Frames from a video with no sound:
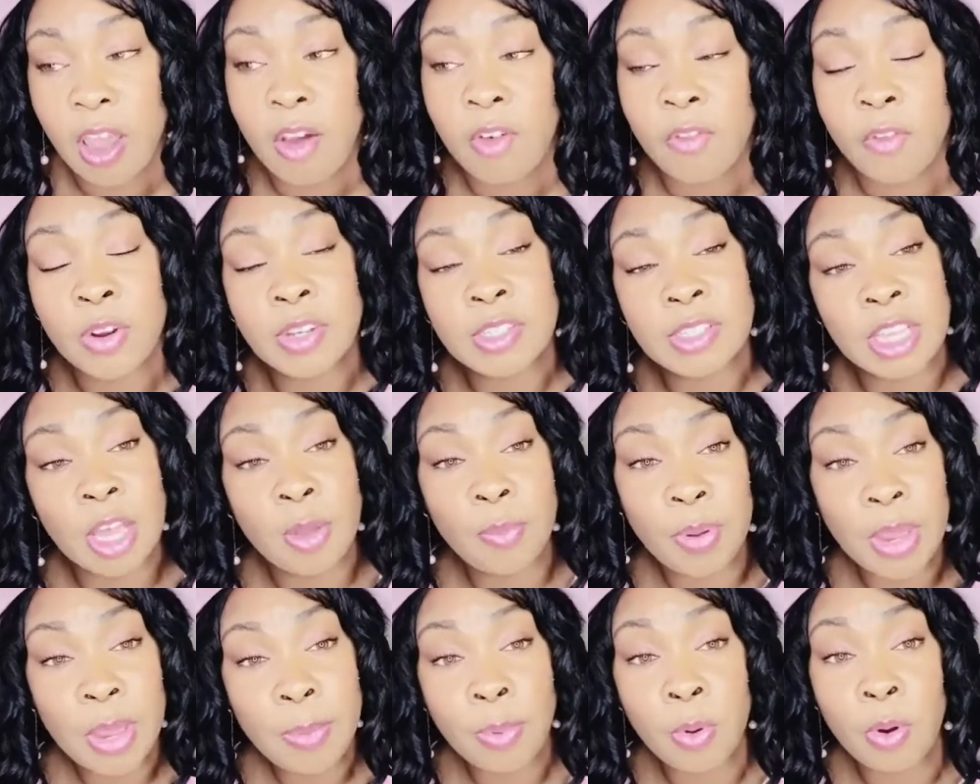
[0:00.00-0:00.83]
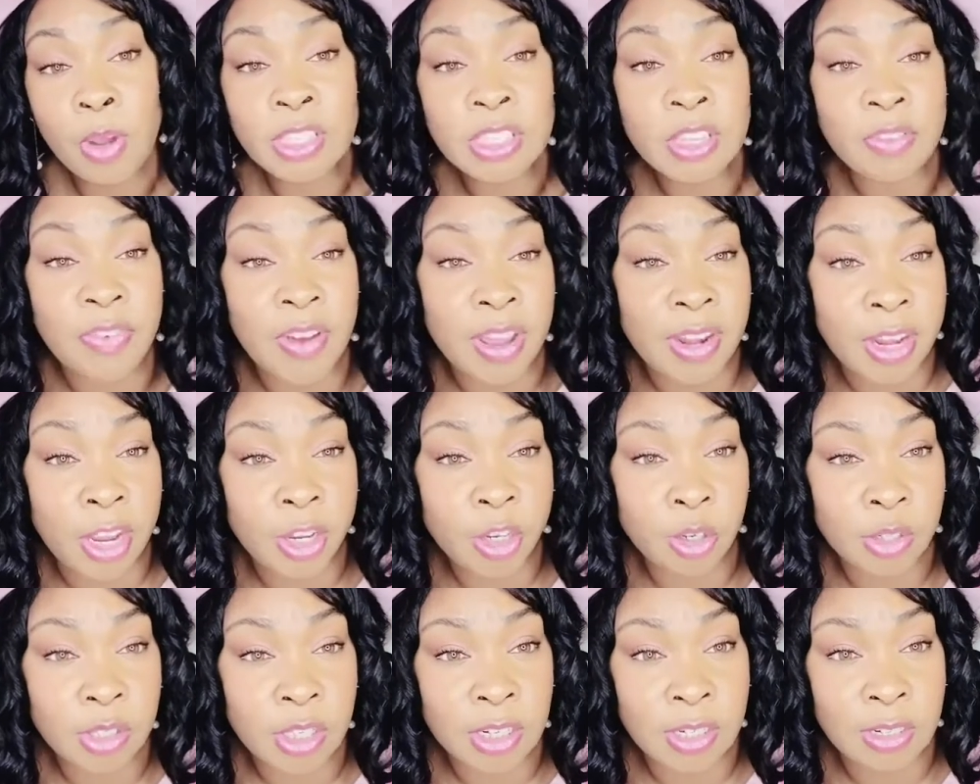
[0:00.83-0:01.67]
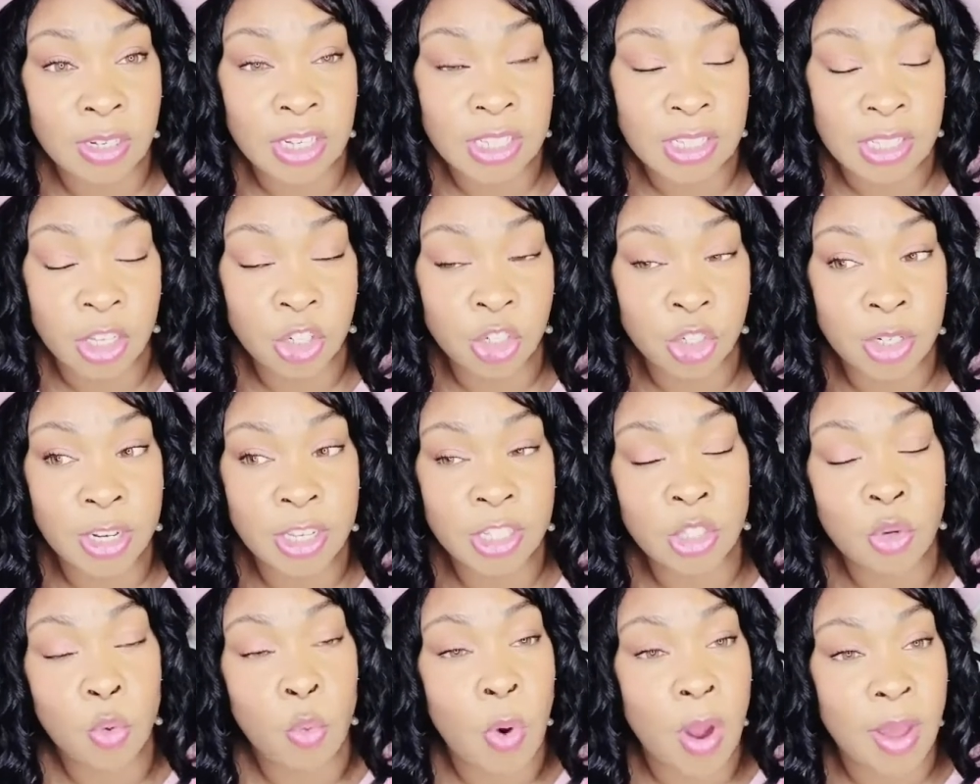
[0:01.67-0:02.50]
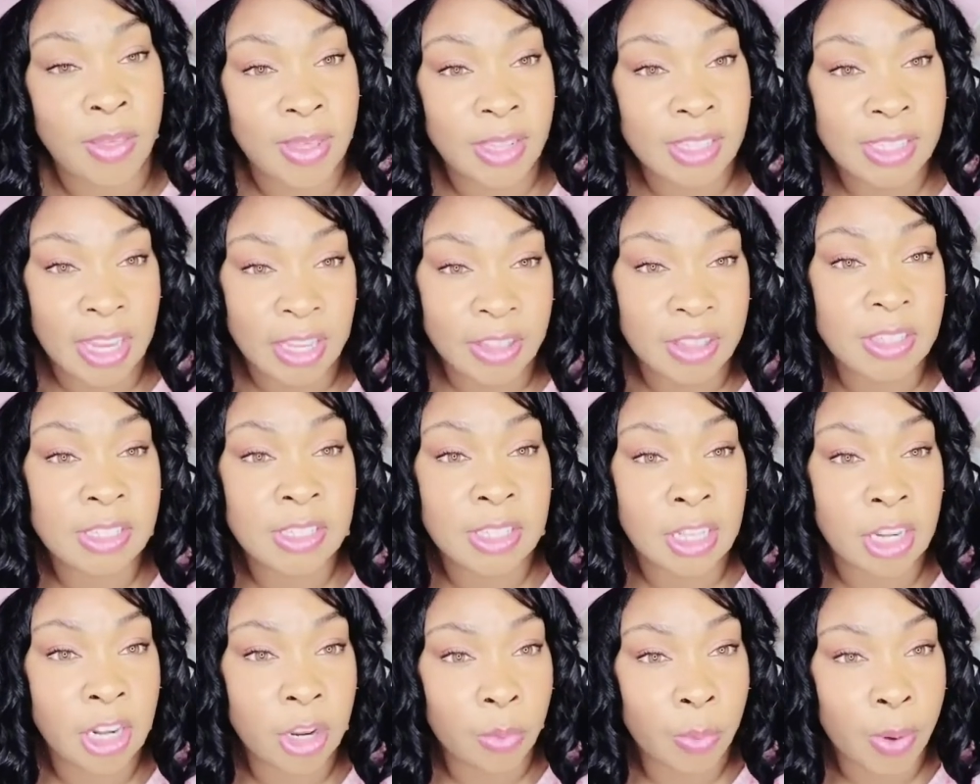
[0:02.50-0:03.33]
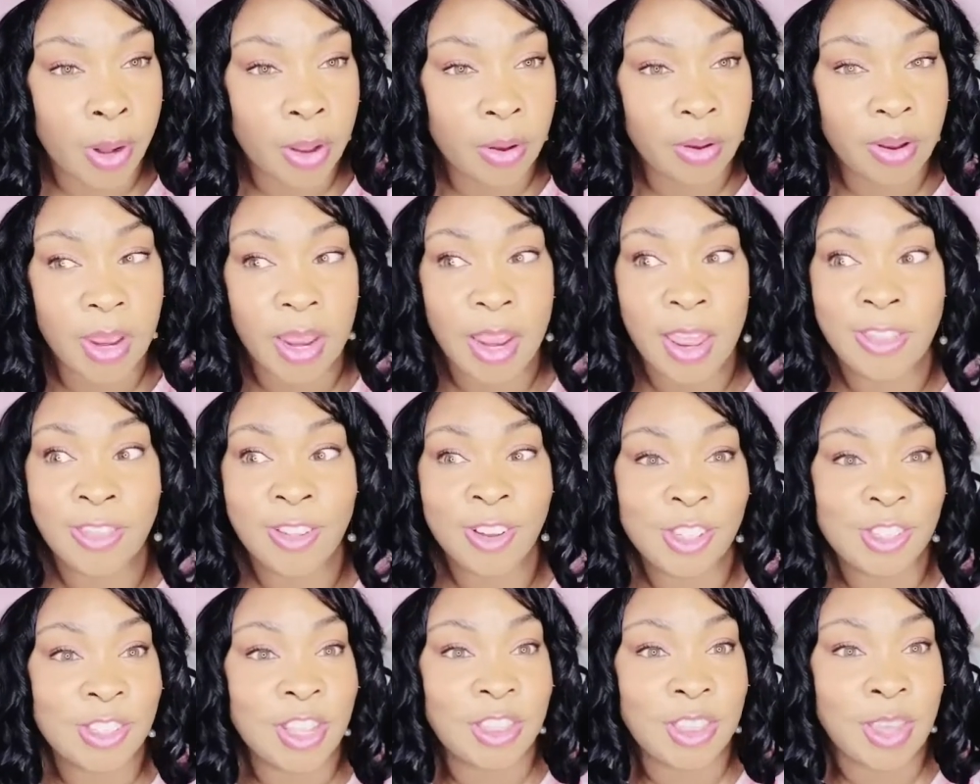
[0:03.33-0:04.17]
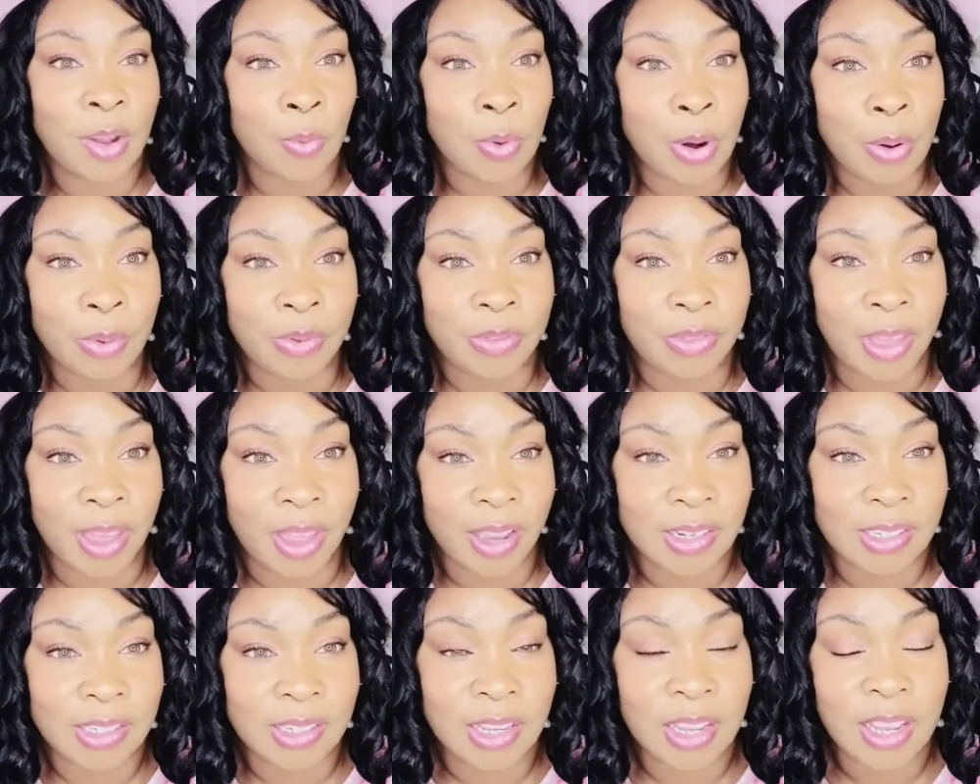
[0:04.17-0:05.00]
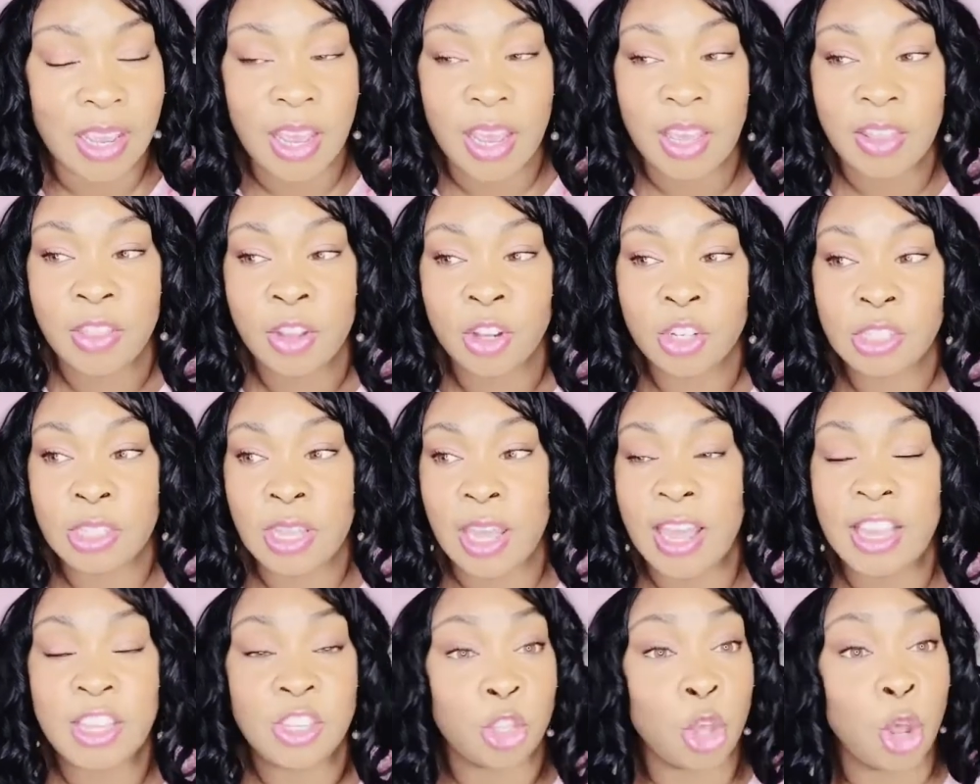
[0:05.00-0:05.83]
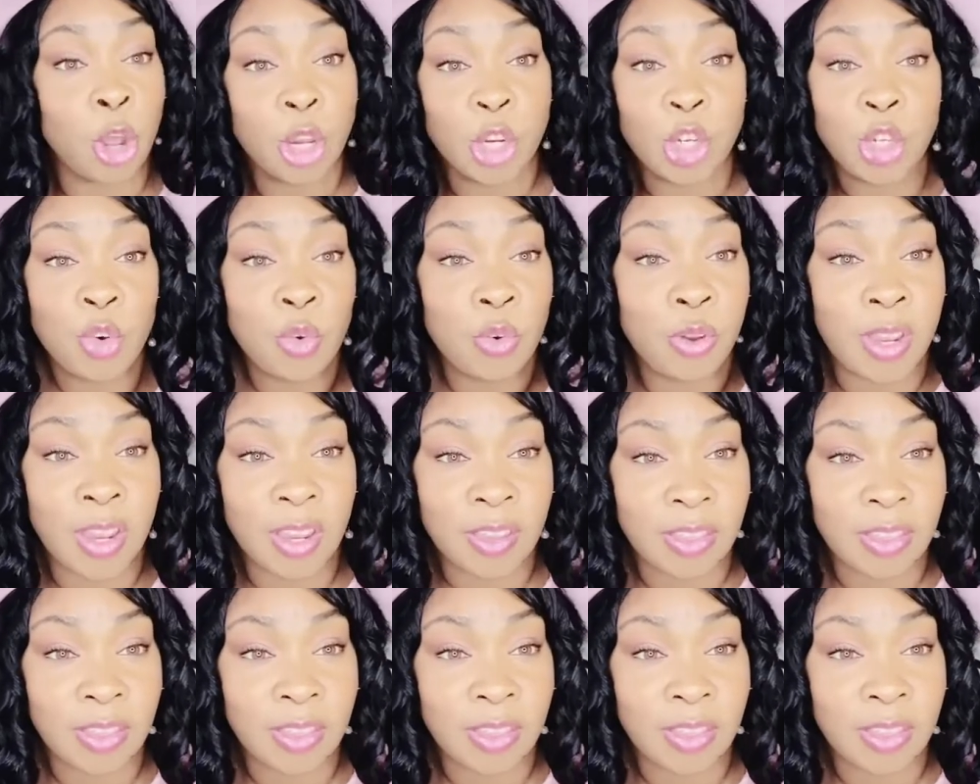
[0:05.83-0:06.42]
For some people, it's a financial decision as to why they take the scenic route, and there's nothing wrong with that. As long as you get